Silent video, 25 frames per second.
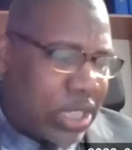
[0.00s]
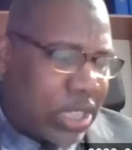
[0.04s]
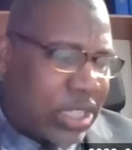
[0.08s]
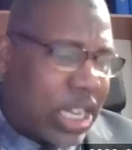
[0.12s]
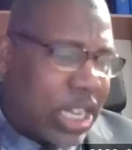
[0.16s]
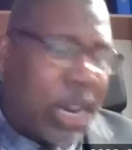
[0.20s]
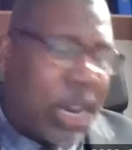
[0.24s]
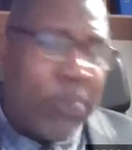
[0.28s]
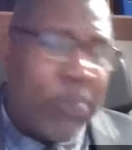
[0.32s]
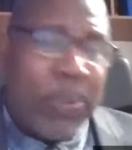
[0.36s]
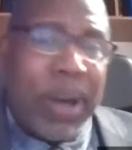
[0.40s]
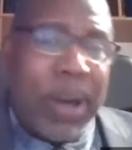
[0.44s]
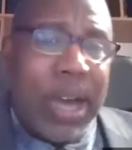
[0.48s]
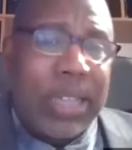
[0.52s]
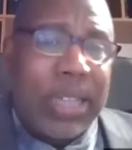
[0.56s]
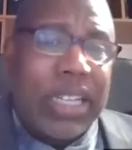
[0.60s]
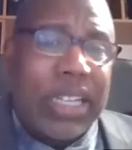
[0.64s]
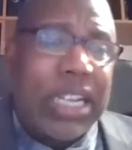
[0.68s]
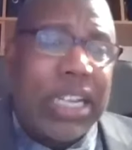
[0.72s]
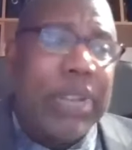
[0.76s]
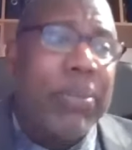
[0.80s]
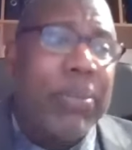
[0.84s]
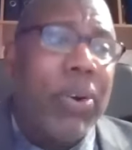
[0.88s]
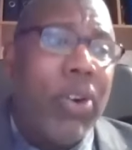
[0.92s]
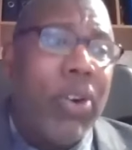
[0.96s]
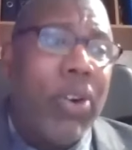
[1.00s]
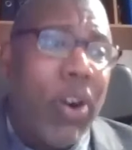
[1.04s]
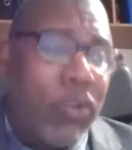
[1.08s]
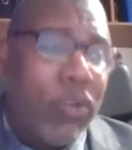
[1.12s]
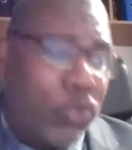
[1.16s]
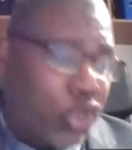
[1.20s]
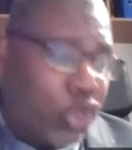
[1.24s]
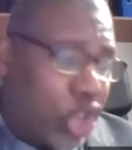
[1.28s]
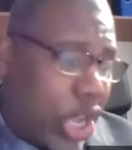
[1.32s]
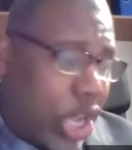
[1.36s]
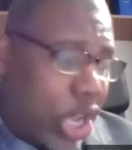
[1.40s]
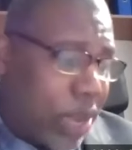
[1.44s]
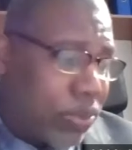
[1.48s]
set apart. In the book
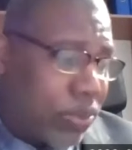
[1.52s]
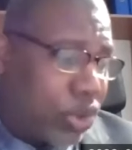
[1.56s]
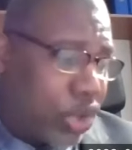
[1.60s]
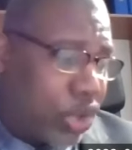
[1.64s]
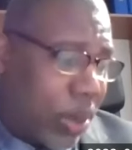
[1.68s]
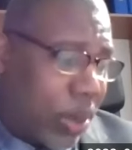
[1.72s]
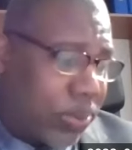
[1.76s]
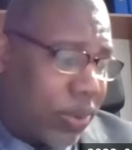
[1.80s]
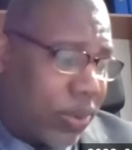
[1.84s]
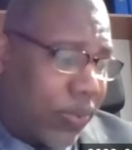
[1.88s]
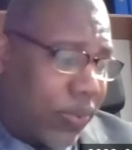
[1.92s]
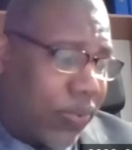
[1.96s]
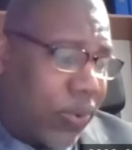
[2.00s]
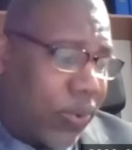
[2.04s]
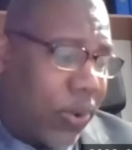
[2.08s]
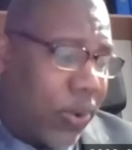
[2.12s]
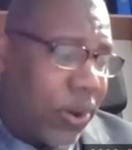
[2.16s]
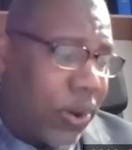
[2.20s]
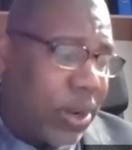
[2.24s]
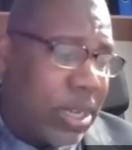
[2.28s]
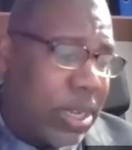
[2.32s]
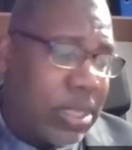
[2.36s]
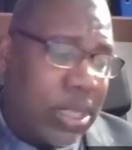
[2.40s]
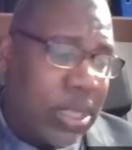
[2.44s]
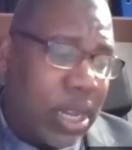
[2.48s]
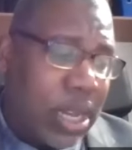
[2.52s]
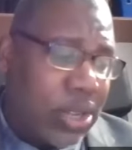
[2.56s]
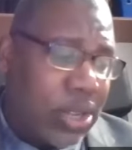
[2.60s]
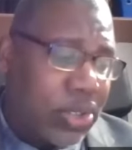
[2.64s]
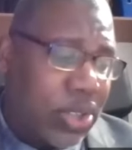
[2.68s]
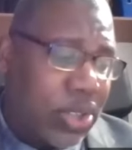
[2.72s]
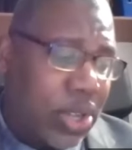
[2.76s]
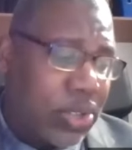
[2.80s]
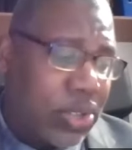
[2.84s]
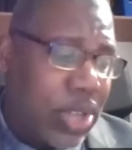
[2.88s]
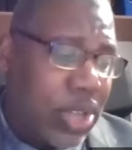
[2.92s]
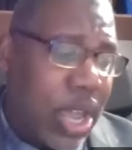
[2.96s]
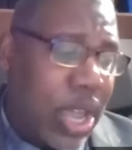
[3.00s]
of James chapter 4, it
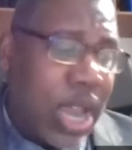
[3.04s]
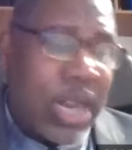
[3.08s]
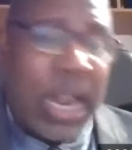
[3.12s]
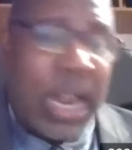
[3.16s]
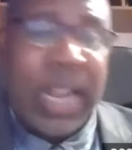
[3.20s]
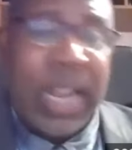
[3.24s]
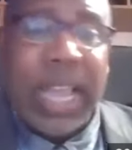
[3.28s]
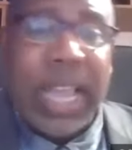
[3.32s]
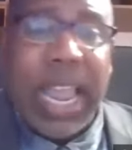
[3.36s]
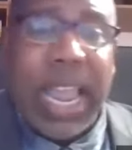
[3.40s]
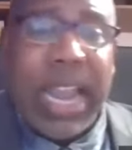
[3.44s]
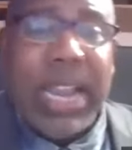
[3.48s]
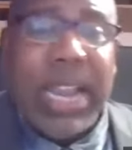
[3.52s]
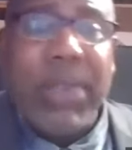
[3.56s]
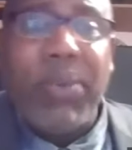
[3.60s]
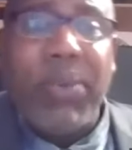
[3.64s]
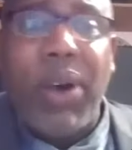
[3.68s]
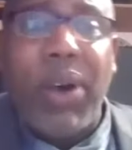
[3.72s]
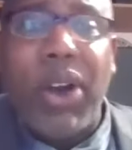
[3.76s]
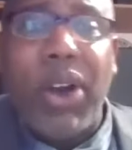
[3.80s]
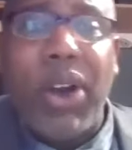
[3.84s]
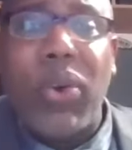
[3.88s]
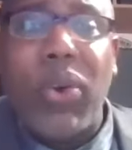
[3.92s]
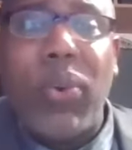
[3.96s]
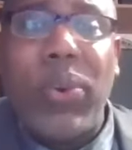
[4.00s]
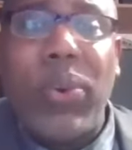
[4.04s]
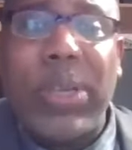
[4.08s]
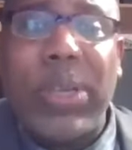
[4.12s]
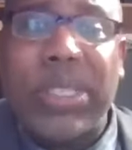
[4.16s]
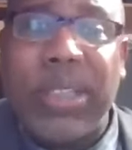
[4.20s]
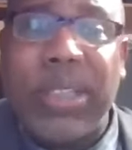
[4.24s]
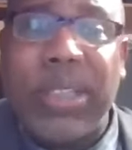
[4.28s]
tells us that anyone who